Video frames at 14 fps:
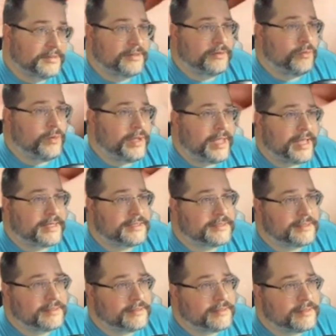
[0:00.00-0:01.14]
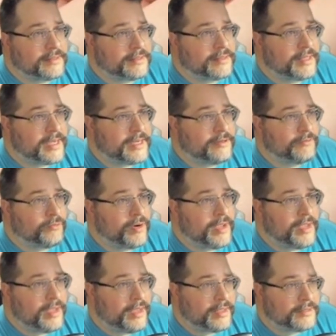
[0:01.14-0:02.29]
We got Light
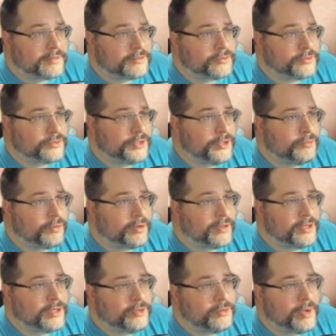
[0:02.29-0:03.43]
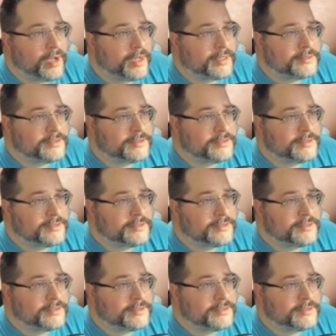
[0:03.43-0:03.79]
Ray, one of the New Gods